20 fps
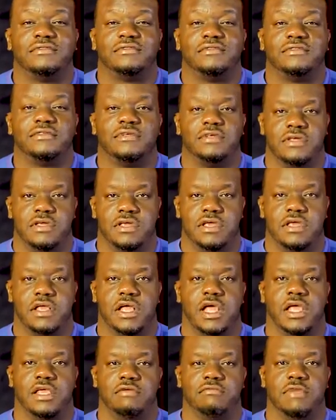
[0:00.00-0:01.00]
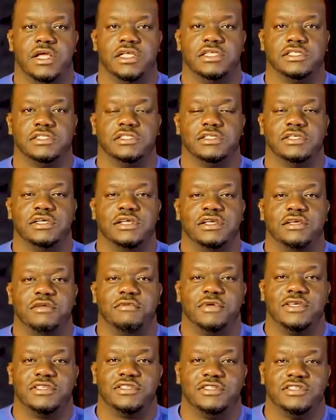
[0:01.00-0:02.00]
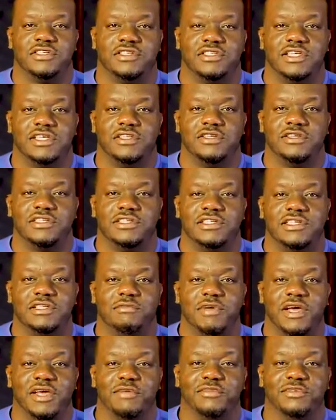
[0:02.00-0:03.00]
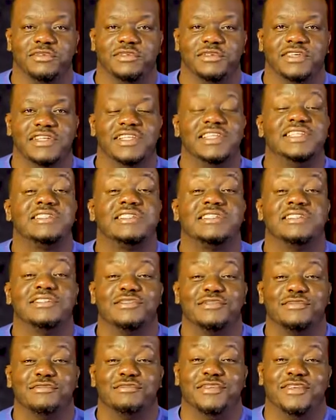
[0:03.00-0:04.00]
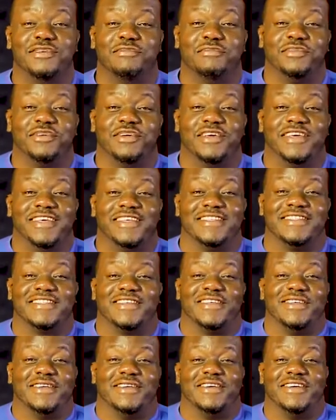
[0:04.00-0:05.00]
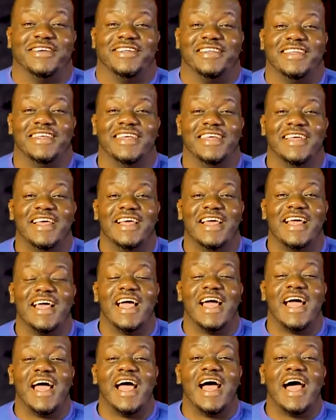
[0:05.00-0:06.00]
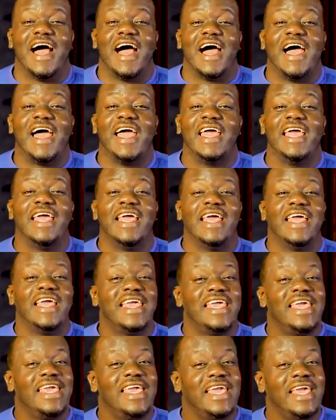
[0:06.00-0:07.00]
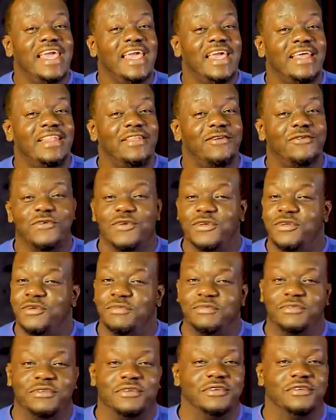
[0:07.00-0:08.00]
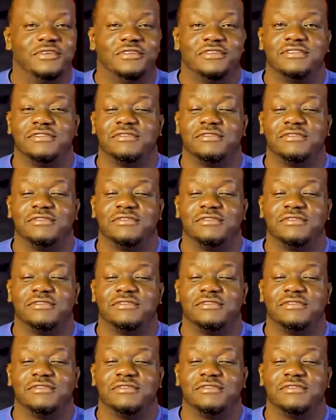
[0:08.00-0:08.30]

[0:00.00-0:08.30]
Say, hey, can you imagine? Pastor just say he doesn't read Bible. Listen to me, praise God. I hear the word of God.